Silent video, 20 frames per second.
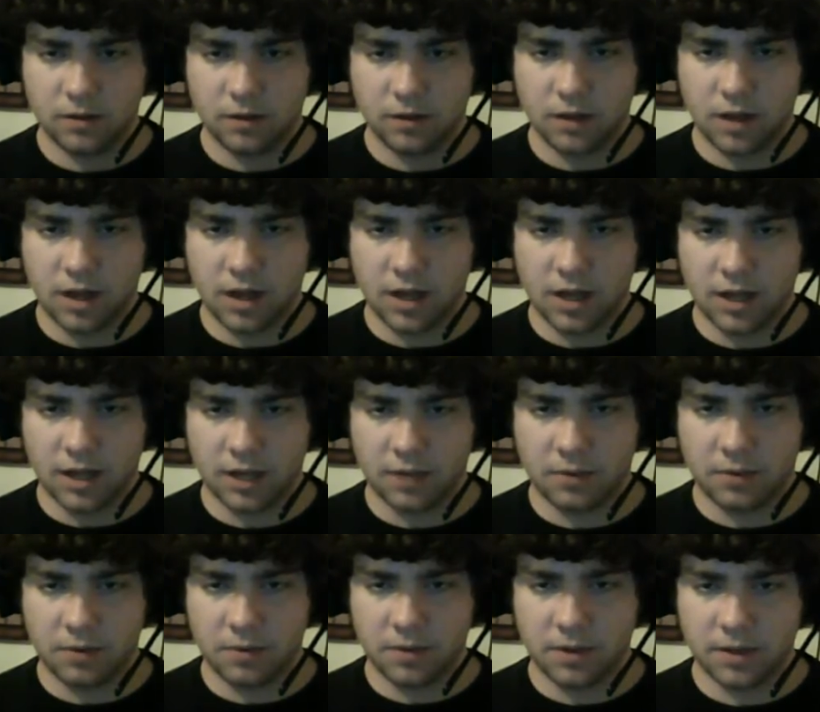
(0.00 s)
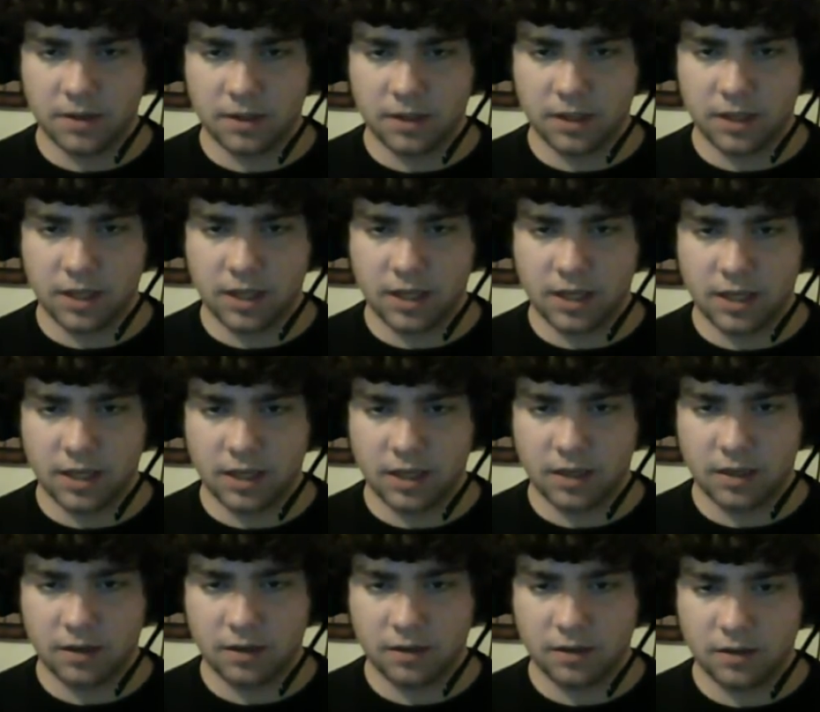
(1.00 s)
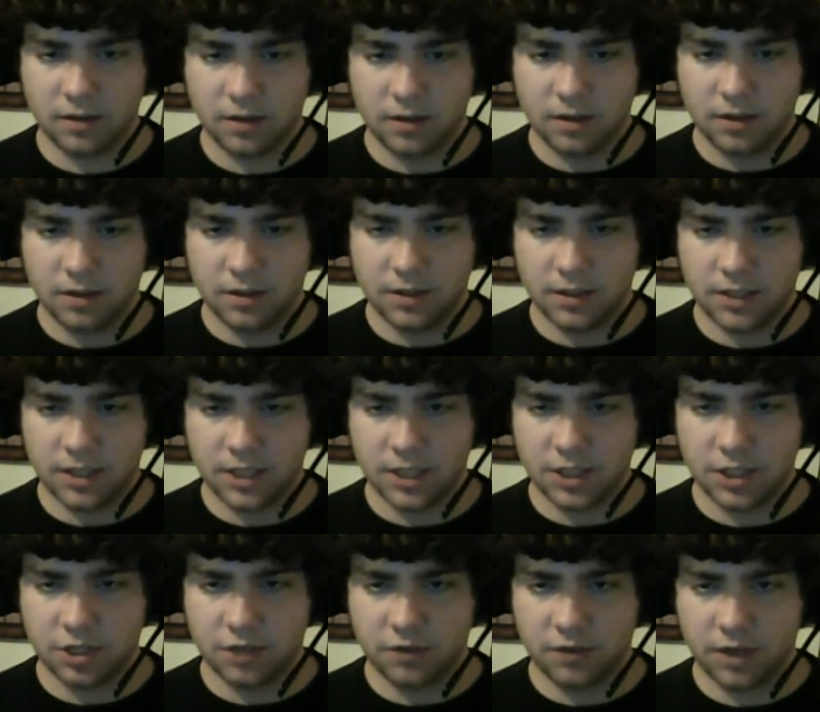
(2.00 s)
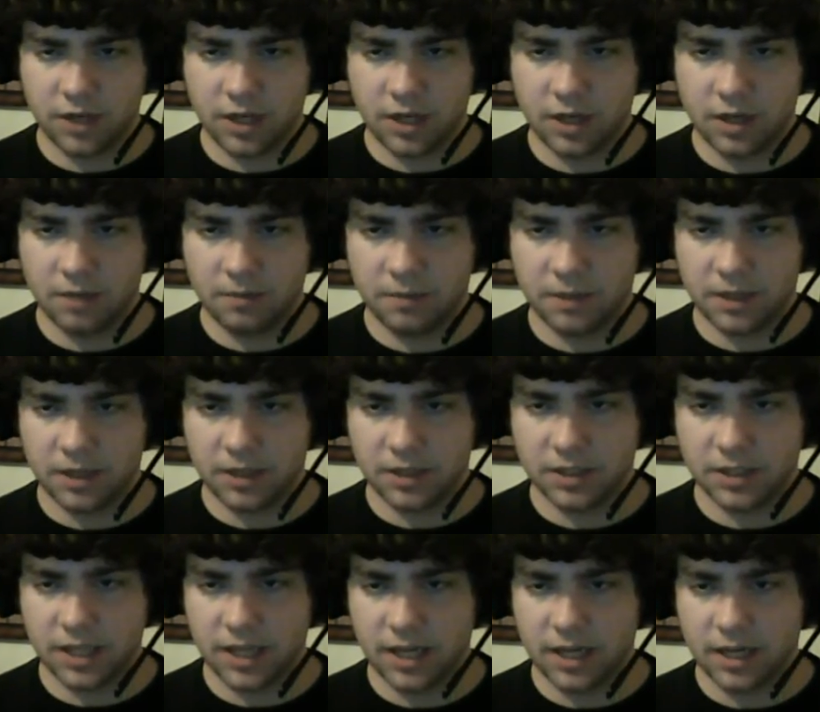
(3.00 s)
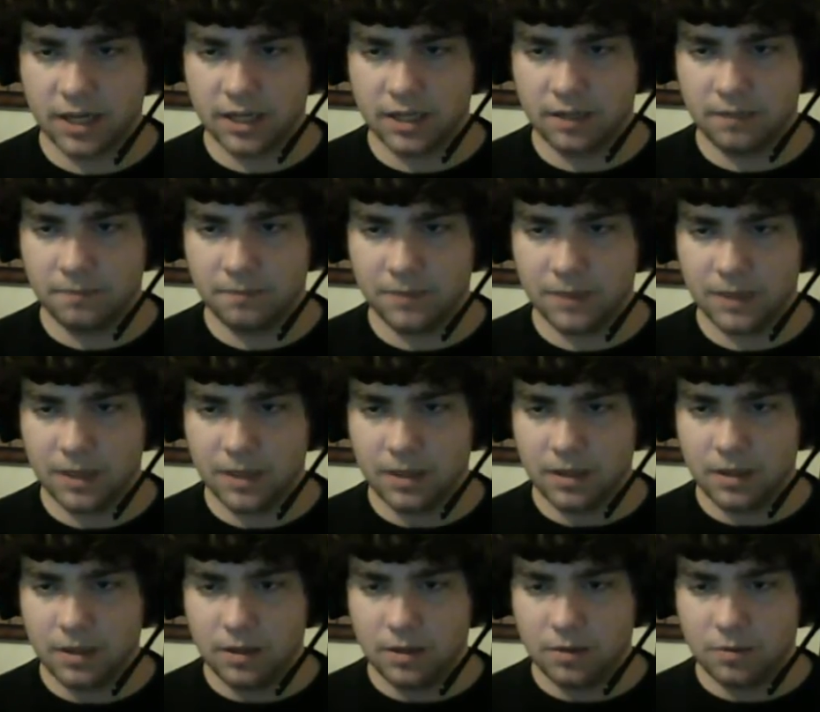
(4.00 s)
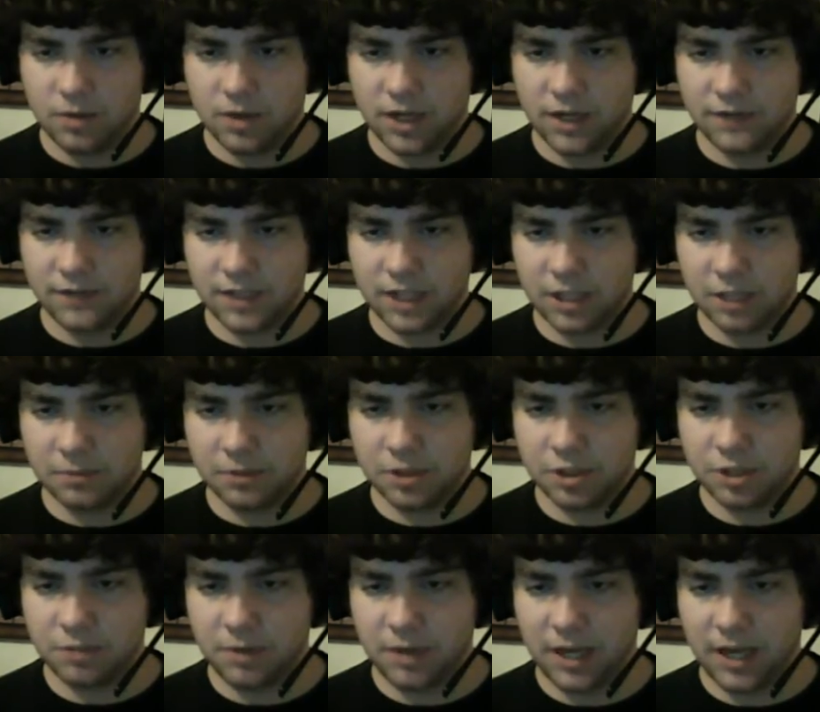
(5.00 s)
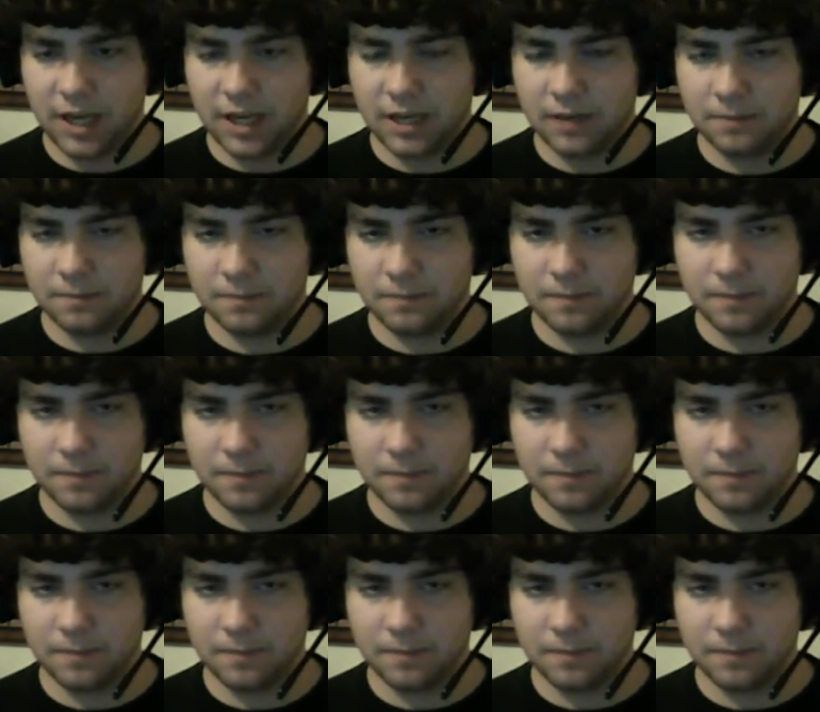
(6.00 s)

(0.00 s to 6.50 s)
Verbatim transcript: Ah, good. We won the uh, siege over here, but it looks like um, we're going to have to help New Japan.